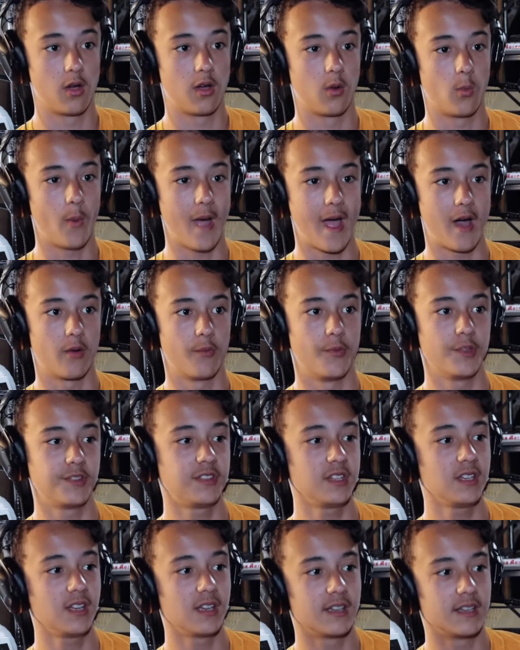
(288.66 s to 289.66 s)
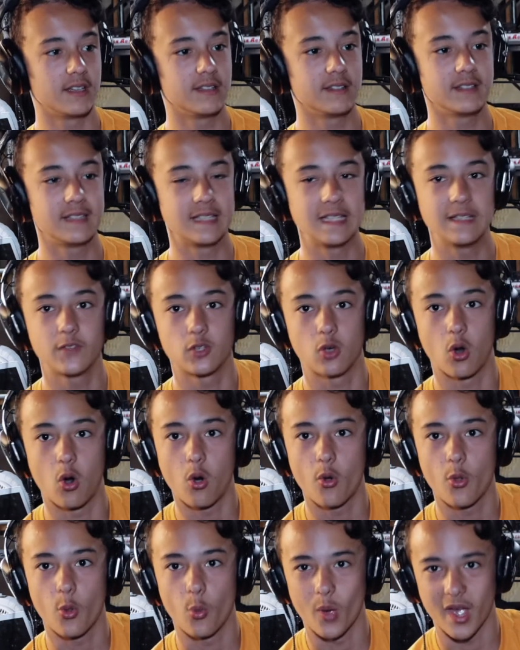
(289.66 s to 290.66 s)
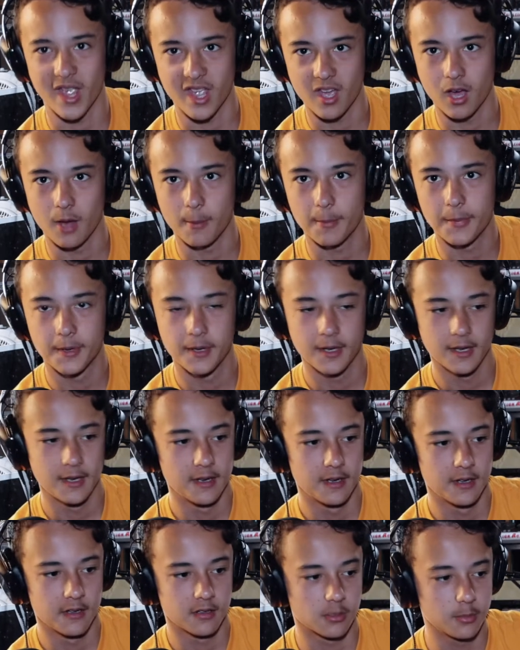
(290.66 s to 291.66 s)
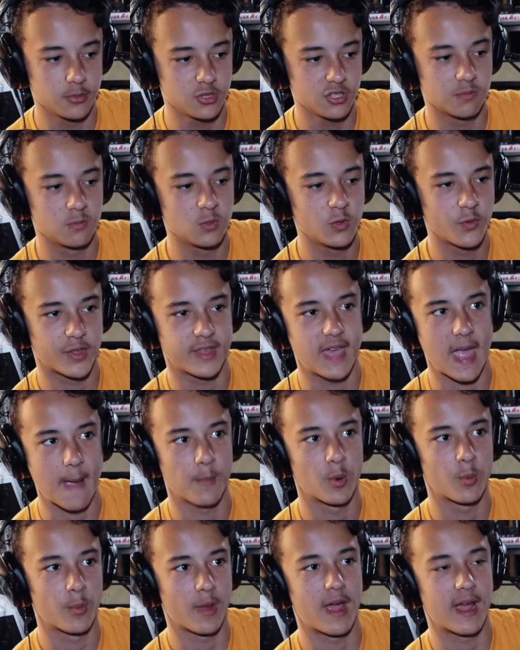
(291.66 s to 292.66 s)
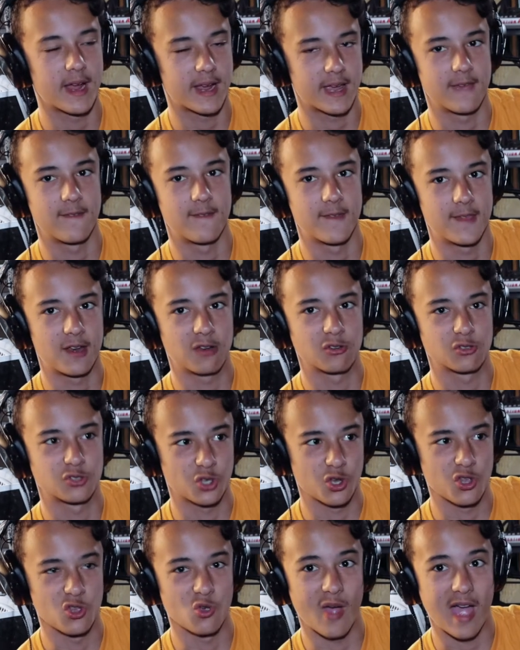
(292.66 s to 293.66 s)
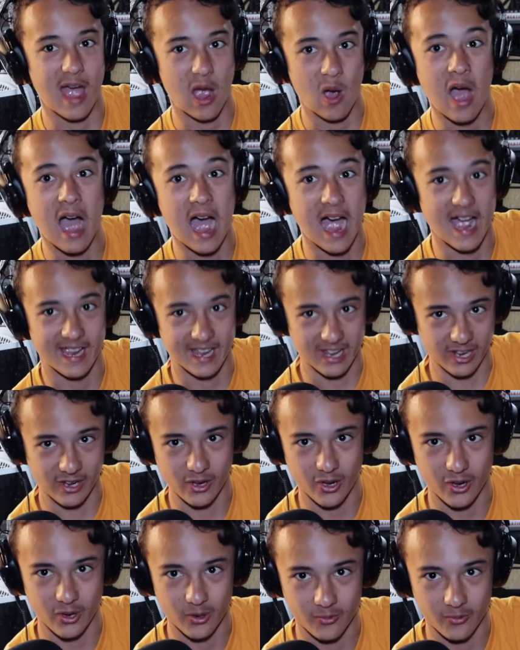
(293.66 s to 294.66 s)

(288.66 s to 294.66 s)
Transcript: Wow, this thing isn't even all the way up. So let me just move the camera back, and then I'll show you how high I can go.